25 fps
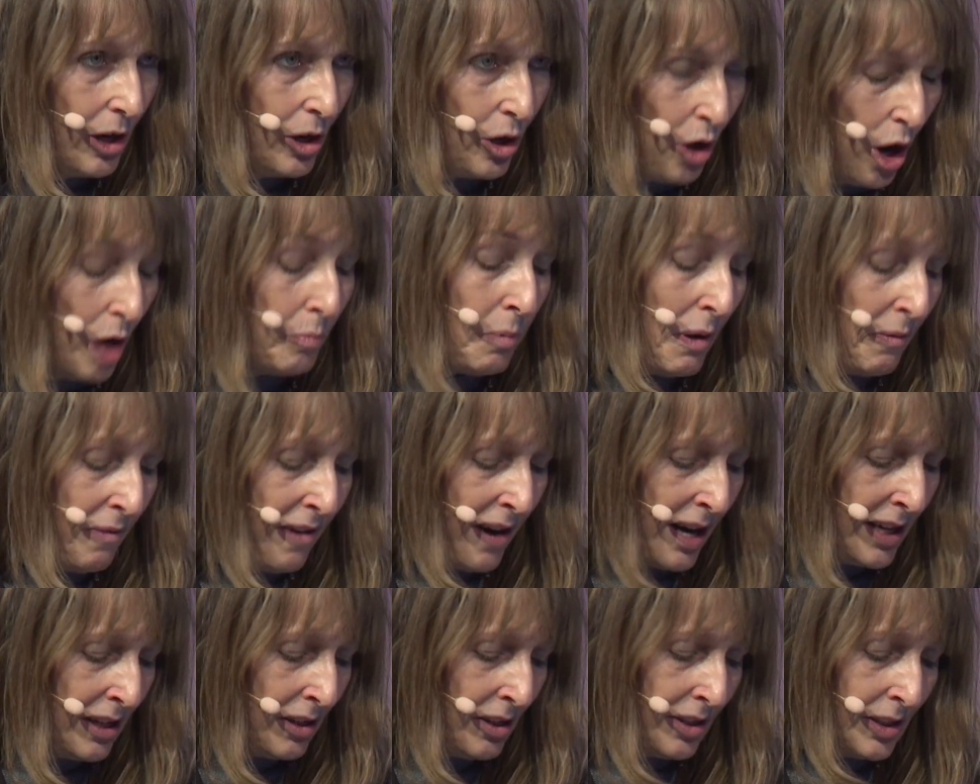Copper
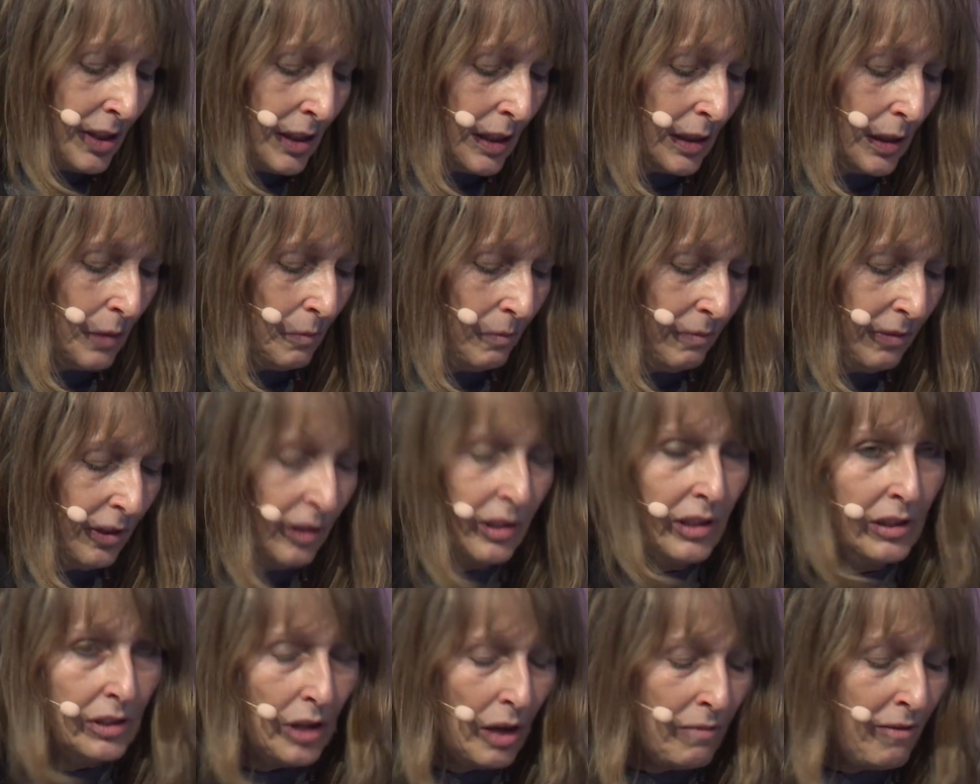wires
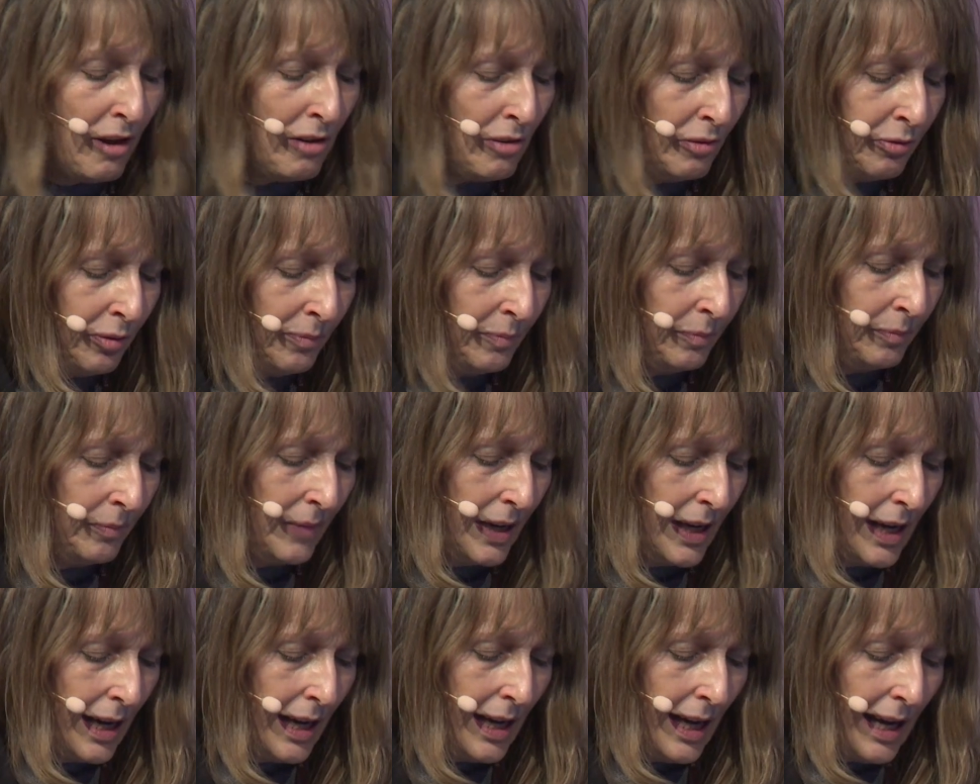were interwoven,
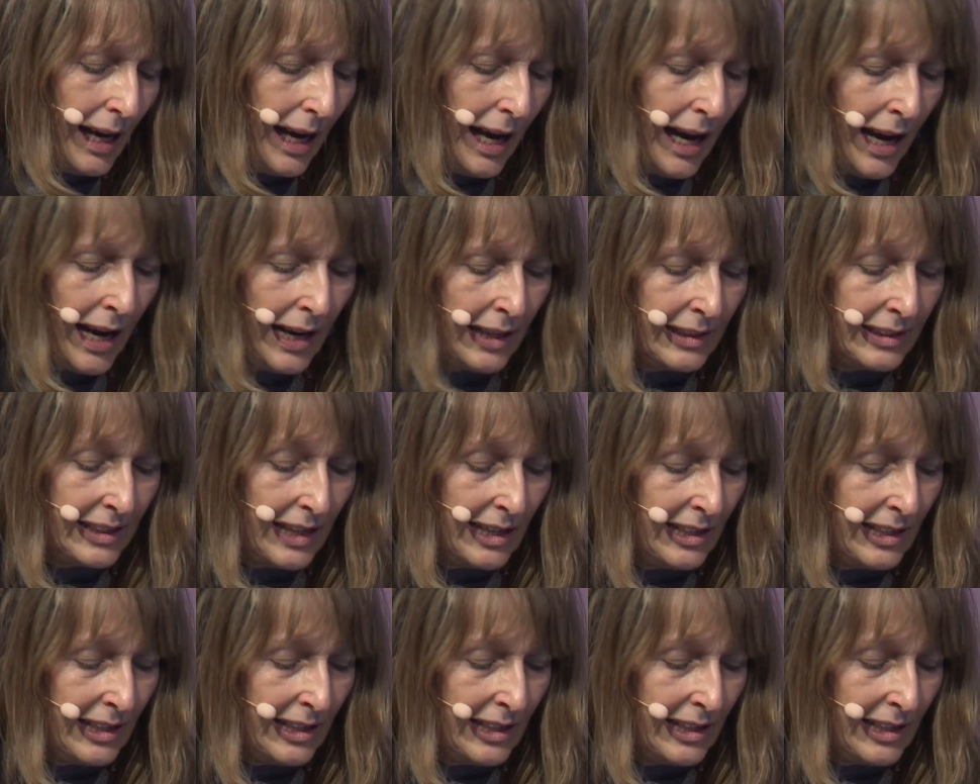and